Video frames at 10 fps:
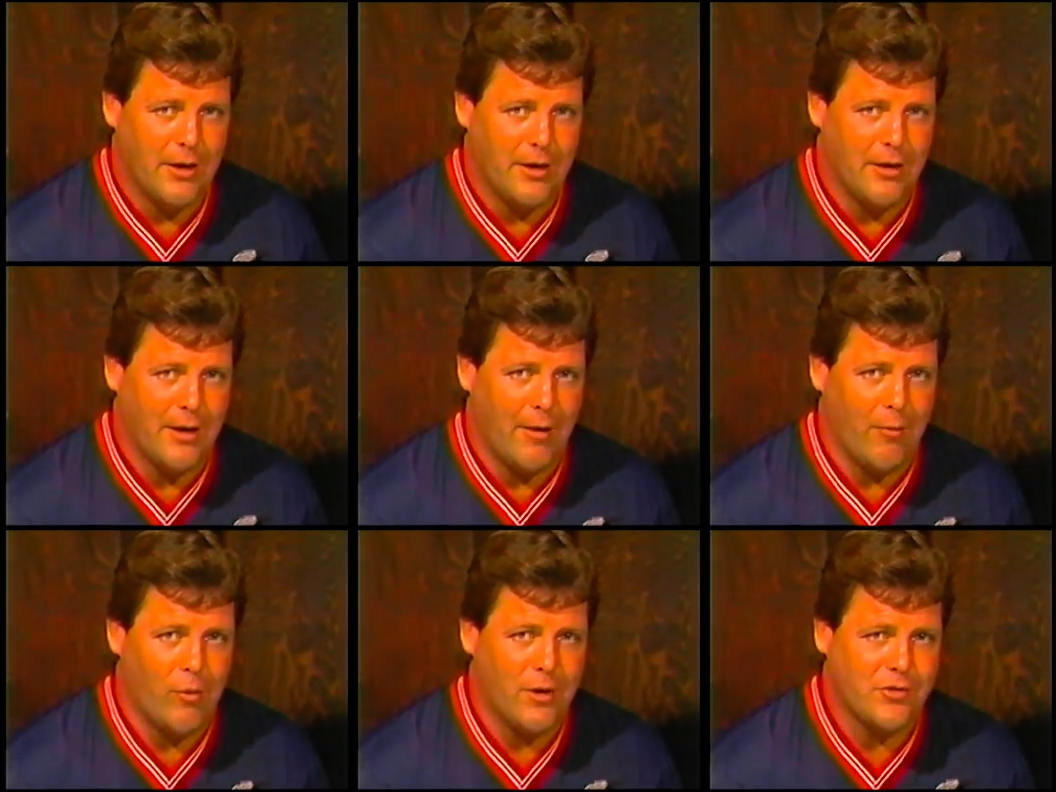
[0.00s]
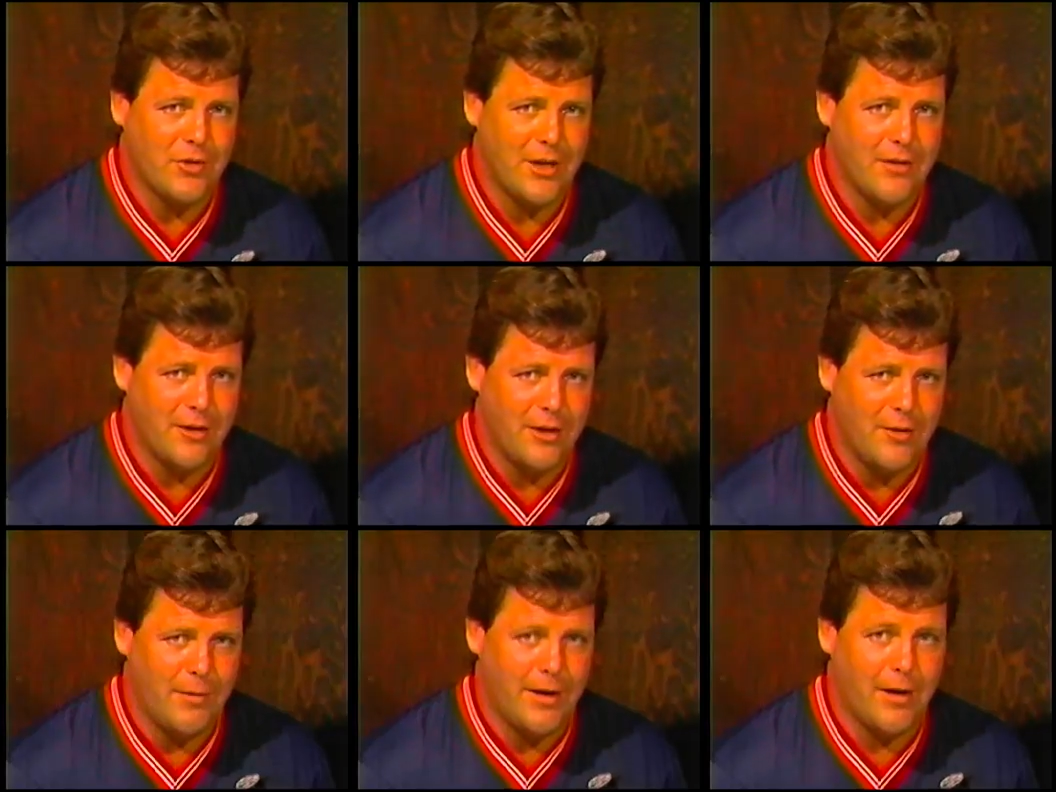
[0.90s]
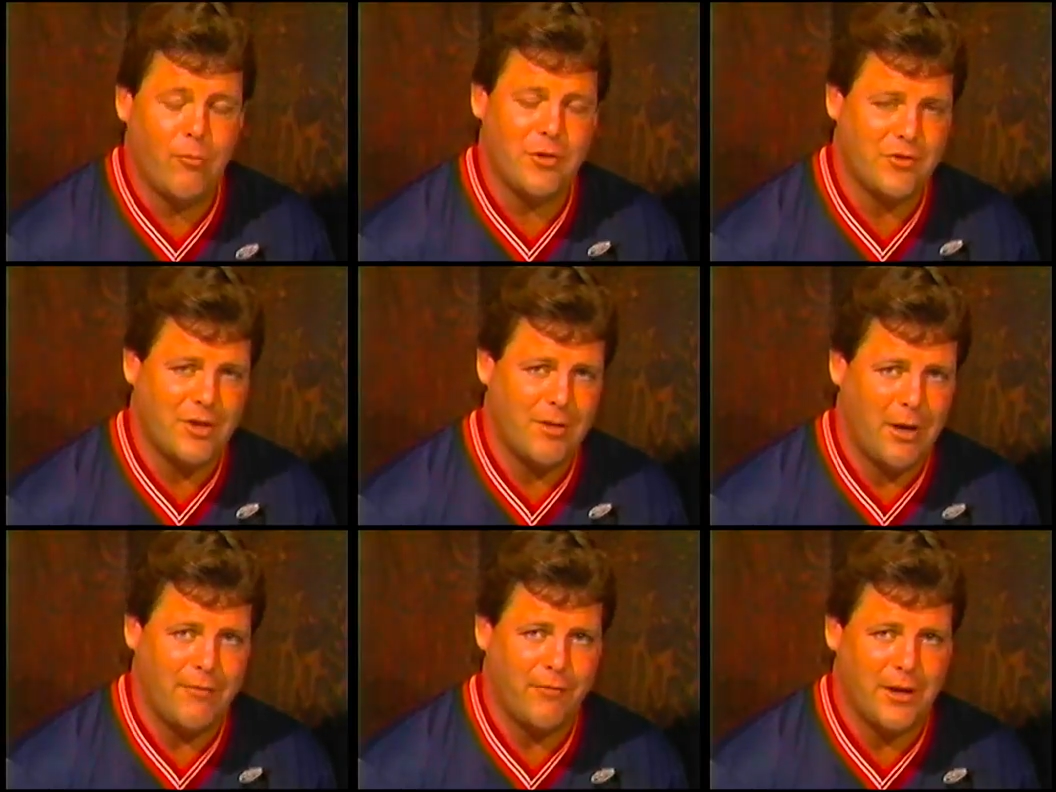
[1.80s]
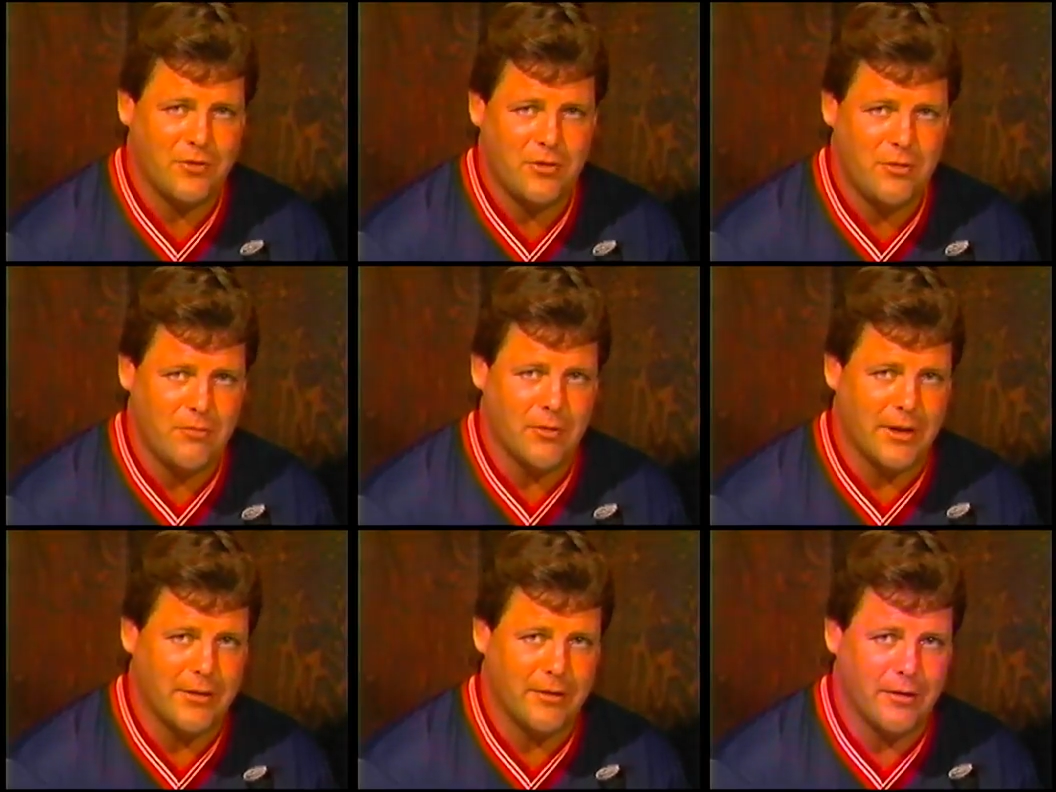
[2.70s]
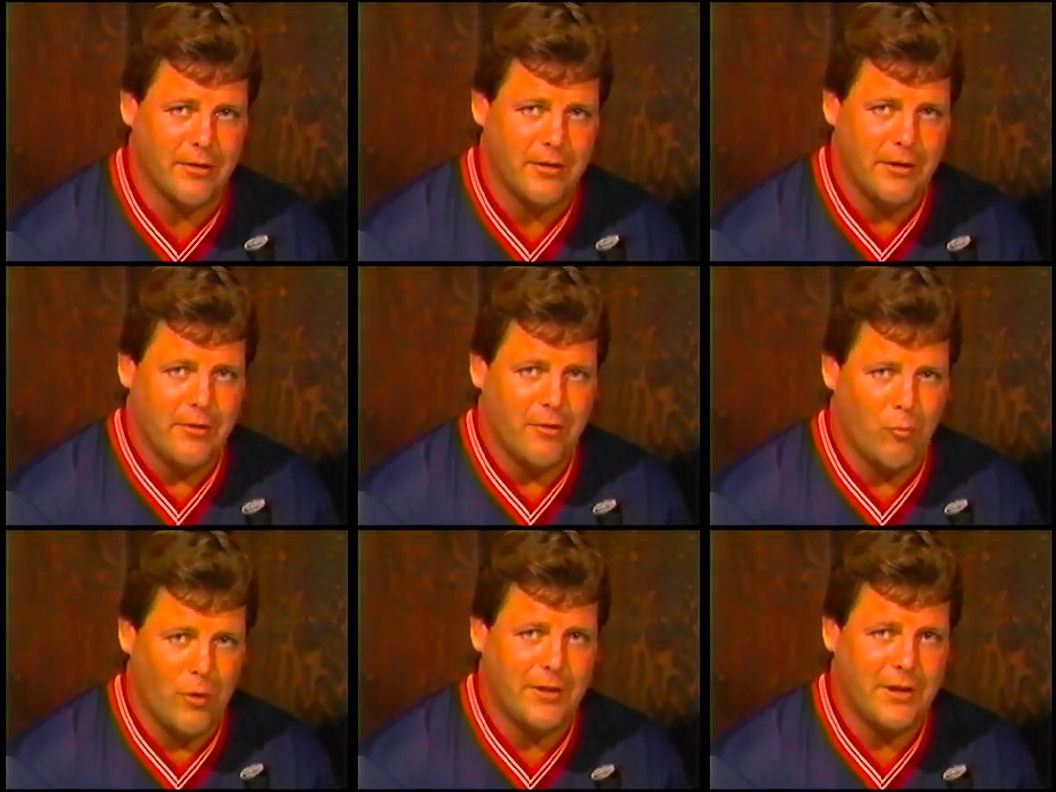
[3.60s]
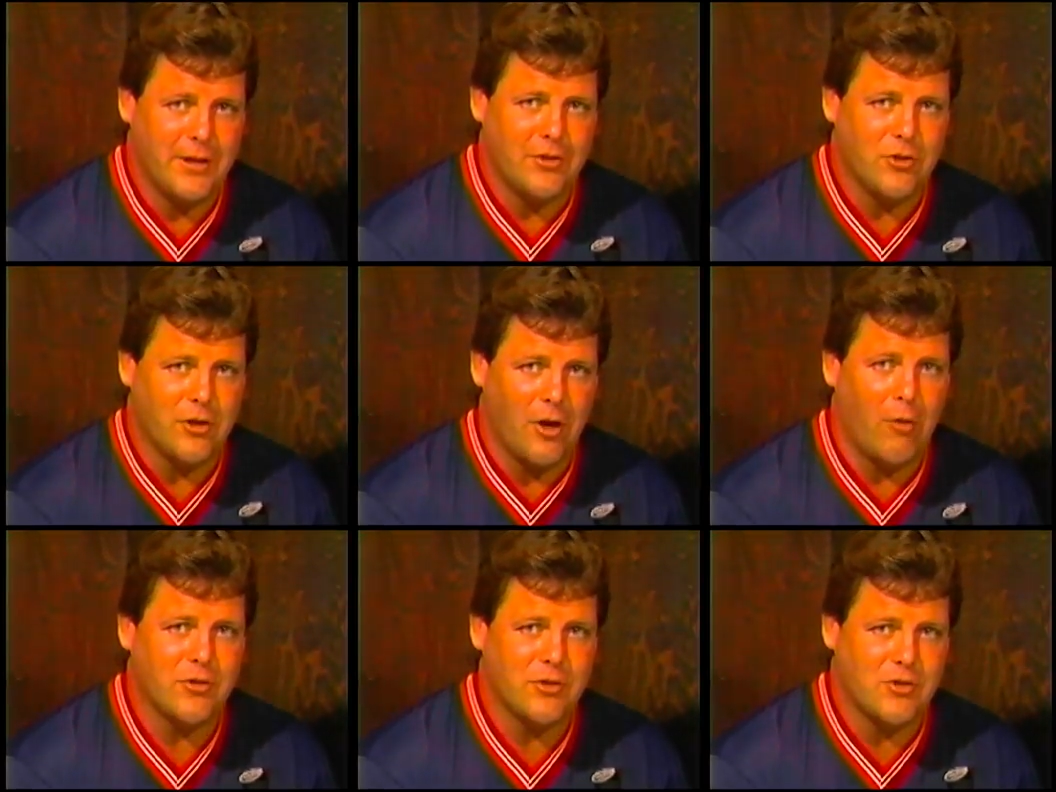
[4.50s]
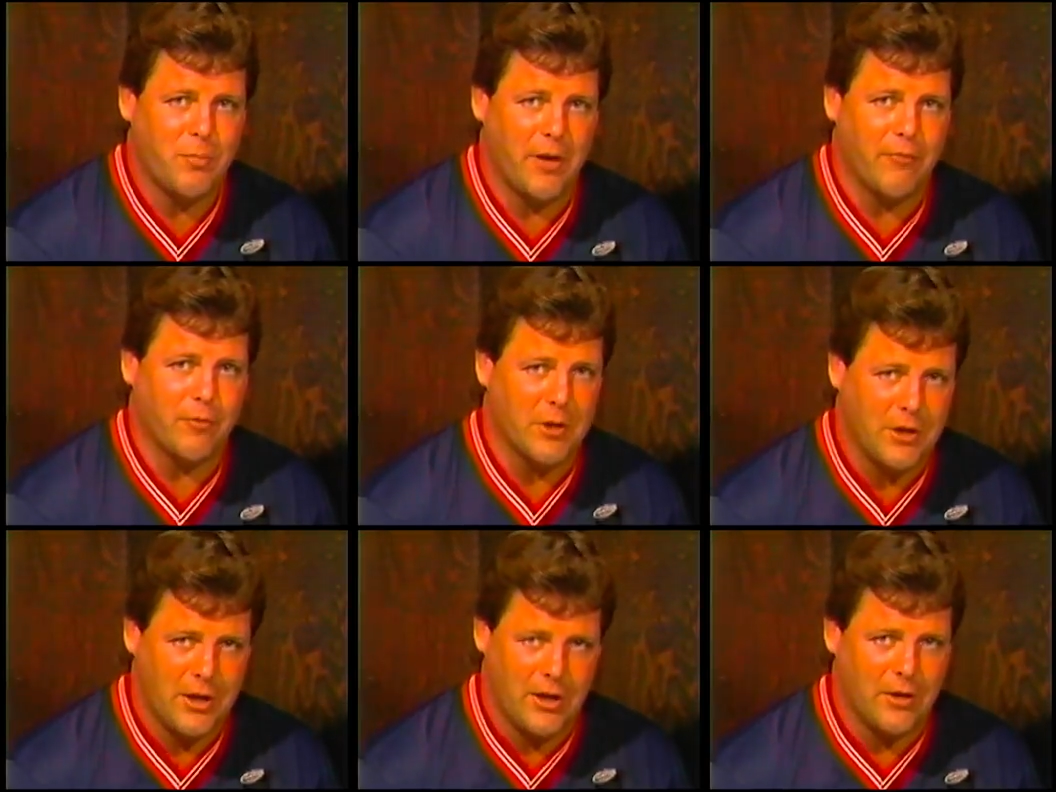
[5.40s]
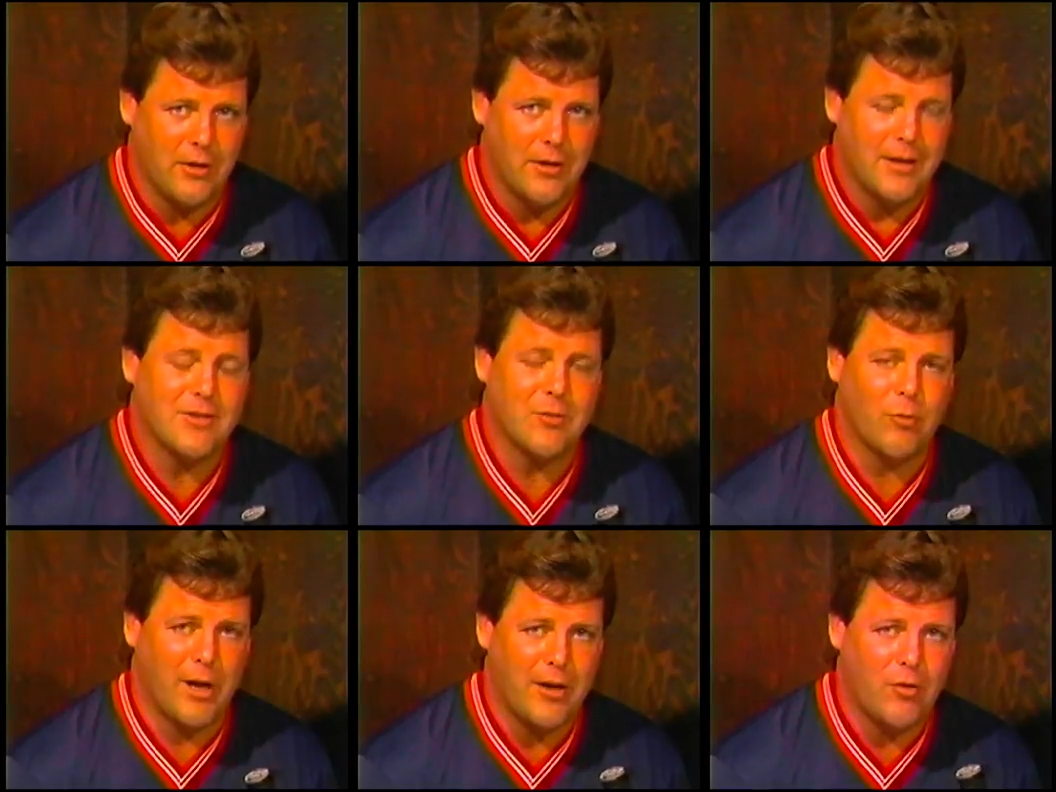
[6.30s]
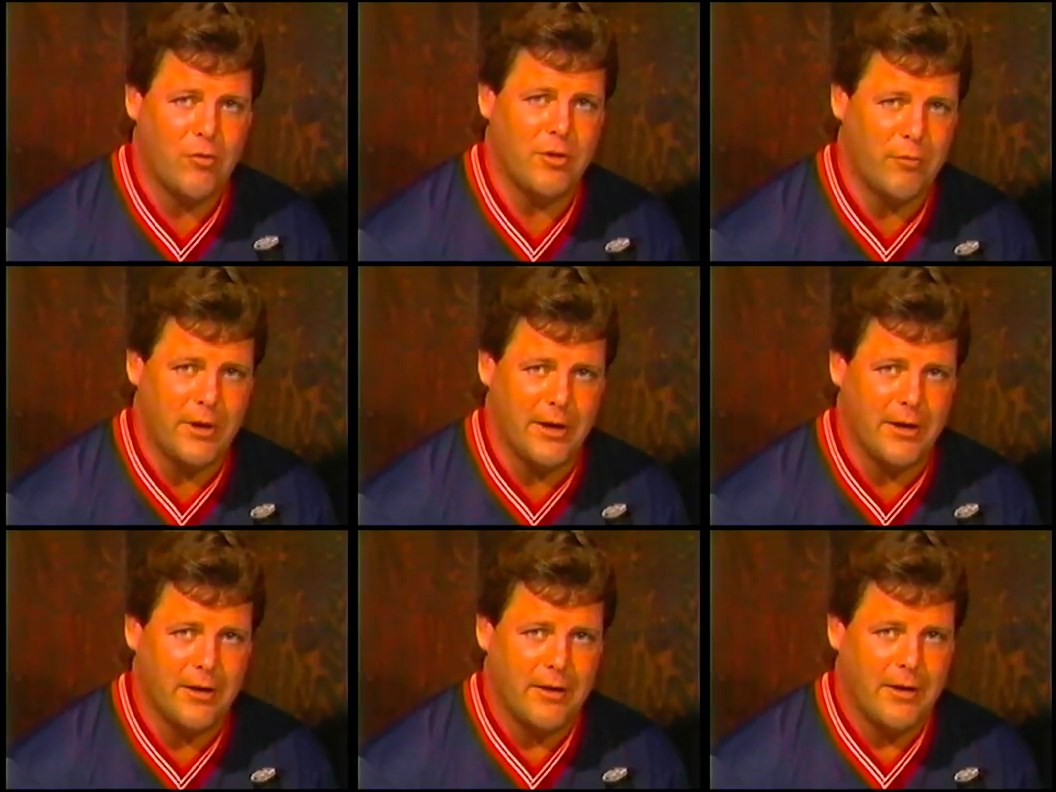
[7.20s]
I want to say to them, and I want to say to my fans too, that one thing that you can always expect from the King is that when I go in the ring,